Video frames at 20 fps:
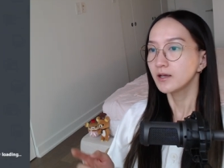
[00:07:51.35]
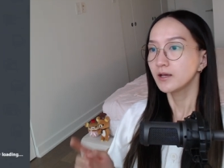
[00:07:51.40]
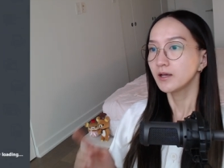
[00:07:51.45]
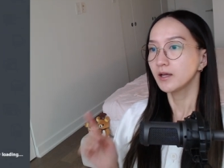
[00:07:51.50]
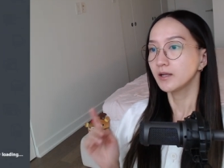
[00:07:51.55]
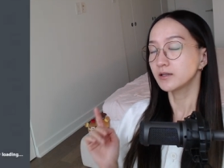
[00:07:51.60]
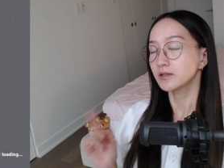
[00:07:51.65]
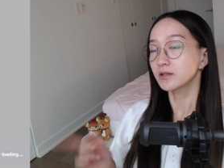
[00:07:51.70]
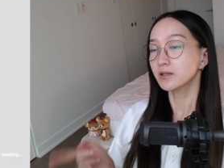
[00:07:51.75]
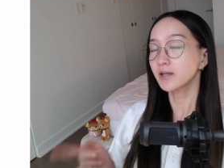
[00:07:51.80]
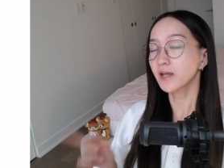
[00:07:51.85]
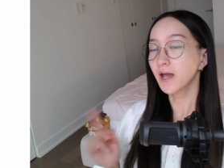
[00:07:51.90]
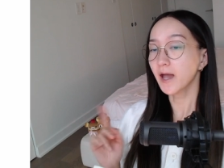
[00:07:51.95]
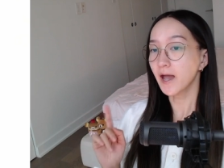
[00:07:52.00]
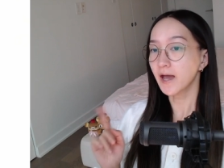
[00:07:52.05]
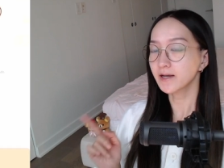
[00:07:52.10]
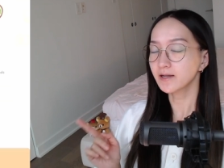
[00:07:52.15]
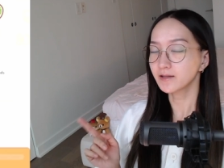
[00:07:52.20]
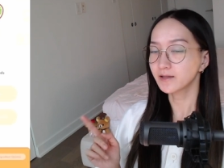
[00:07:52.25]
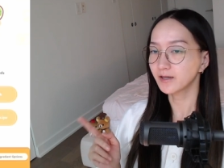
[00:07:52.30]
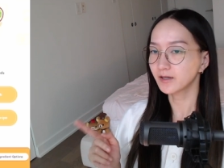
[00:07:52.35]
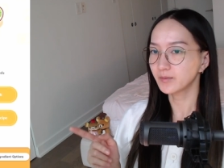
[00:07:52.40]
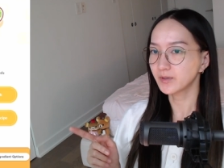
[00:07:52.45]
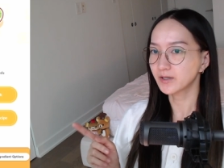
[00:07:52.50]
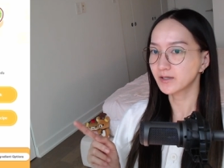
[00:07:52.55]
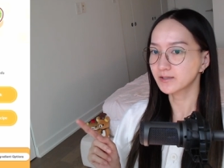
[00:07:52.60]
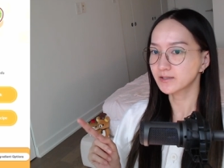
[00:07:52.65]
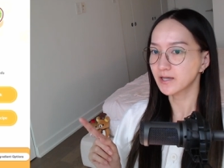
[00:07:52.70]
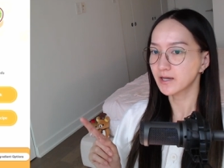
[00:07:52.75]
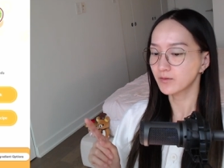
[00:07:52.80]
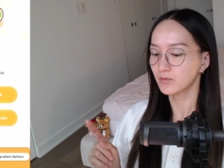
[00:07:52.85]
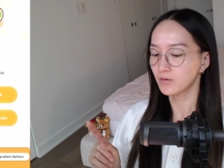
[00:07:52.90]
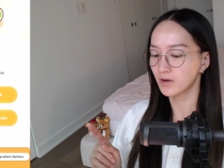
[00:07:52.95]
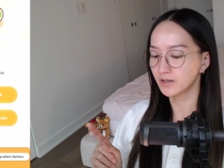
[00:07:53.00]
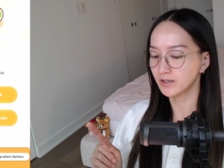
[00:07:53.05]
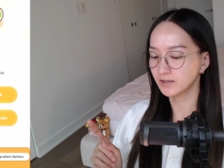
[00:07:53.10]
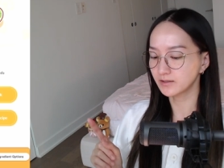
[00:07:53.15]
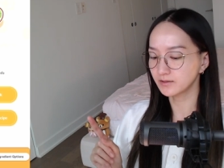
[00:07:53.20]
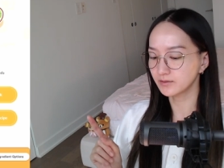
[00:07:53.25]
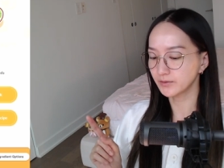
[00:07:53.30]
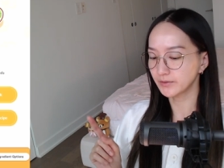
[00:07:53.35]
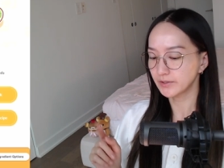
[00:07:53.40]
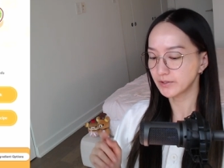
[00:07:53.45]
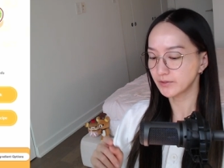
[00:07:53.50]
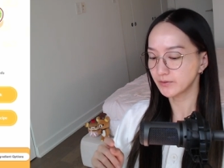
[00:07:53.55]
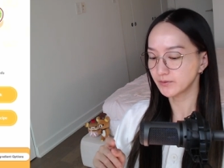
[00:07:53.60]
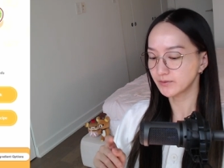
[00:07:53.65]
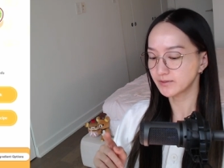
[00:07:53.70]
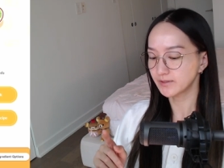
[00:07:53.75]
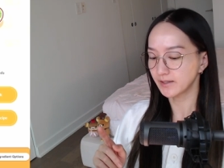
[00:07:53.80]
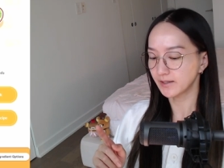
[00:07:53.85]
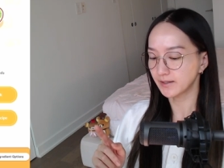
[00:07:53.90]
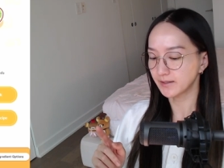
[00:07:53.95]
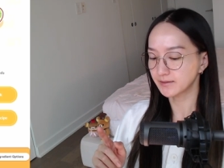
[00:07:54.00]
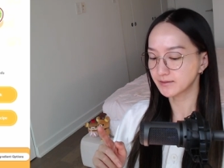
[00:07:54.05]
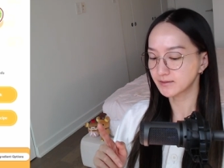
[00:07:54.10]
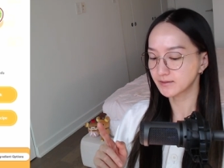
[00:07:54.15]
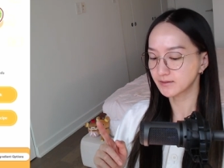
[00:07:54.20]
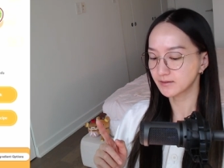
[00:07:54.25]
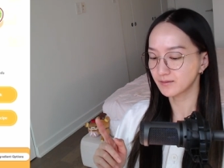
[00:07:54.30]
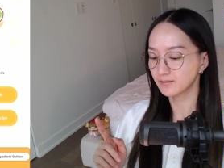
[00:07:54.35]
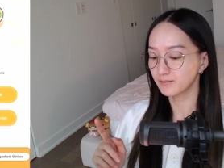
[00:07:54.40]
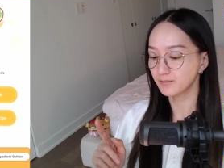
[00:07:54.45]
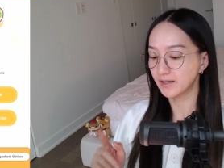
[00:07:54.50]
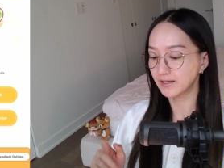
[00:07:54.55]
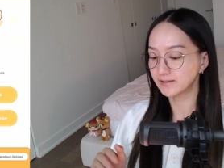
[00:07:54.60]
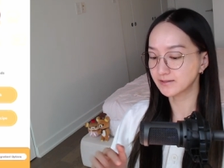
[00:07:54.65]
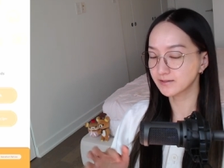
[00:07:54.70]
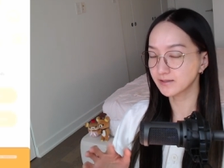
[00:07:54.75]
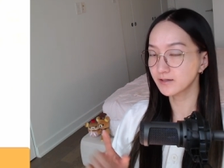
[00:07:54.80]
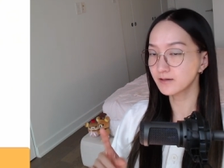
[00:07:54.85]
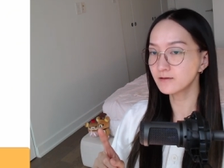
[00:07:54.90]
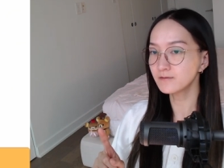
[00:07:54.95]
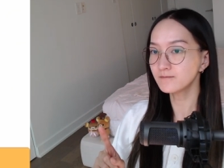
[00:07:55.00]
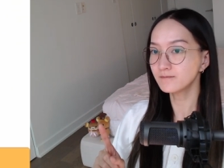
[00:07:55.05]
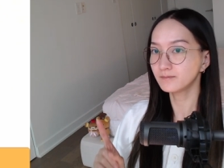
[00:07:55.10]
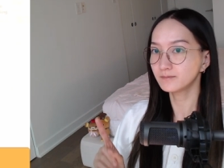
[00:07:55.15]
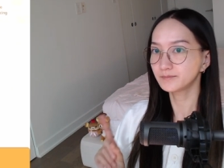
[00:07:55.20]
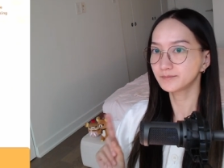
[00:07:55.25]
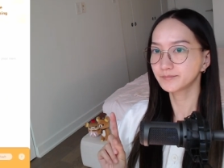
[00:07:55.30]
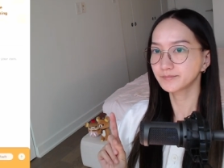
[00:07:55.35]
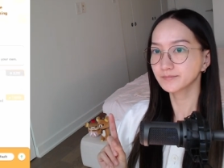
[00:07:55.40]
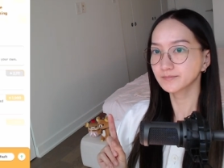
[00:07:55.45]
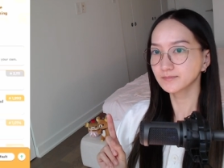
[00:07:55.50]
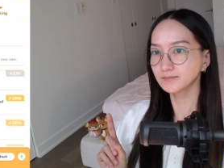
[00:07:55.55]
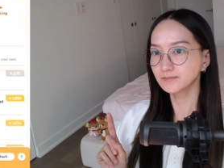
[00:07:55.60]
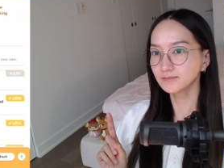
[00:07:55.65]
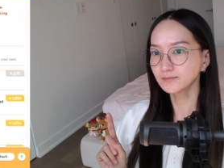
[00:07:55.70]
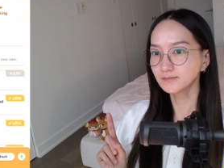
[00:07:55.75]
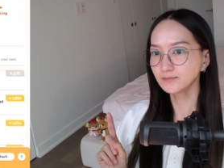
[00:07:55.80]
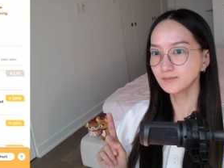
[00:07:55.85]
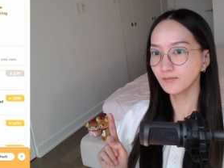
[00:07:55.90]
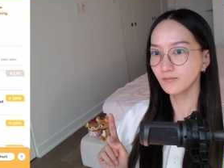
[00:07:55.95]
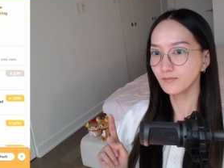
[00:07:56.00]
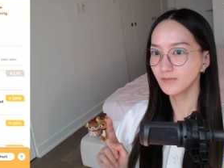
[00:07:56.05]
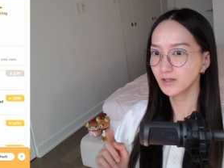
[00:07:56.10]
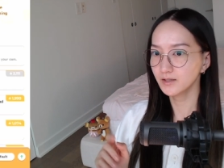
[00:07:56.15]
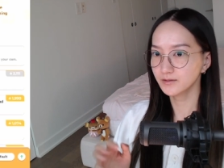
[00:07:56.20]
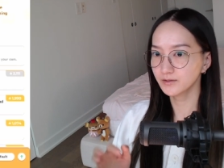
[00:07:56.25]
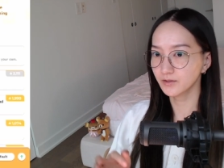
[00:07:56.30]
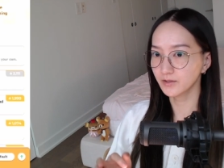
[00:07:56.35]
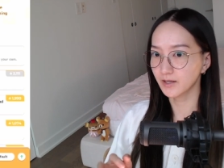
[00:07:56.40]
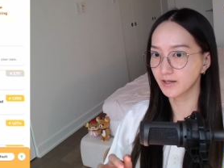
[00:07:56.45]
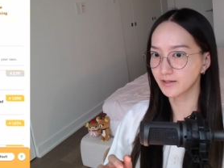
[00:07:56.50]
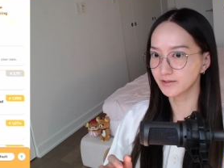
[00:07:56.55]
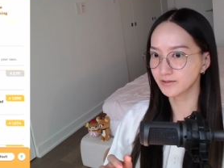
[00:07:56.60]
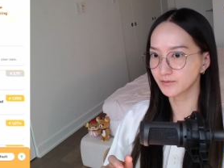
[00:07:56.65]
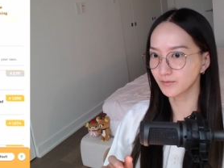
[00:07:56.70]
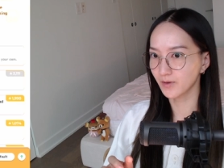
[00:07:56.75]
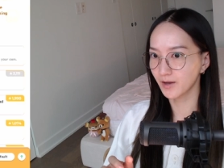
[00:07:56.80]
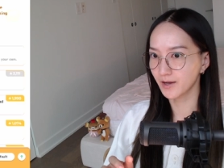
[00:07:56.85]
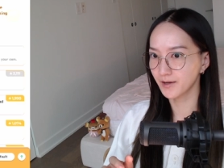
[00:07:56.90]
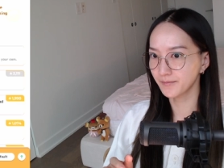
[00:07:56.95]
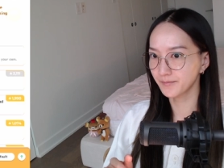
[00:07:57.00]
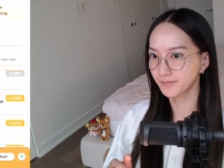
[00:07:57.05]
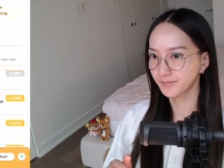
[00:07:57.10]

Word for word: Initially I had it there because I wanted to use its main skill. So that's why